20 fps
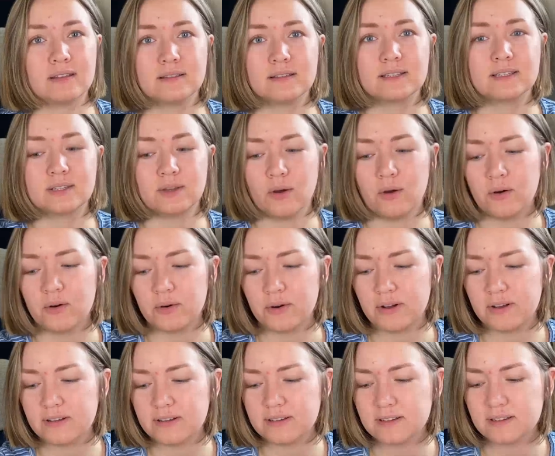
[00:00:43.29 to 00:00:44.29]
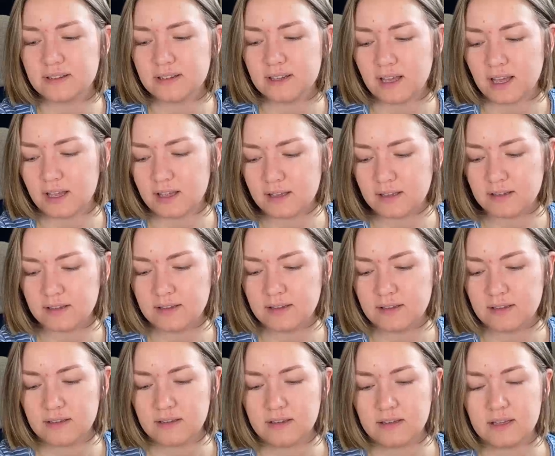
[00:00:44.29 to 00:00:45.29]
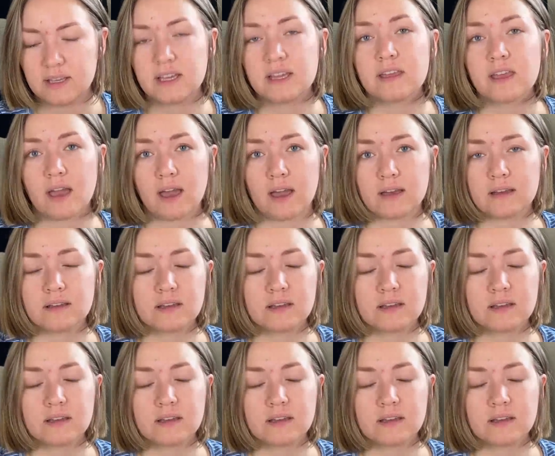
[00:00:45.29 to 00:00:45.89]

So yeah.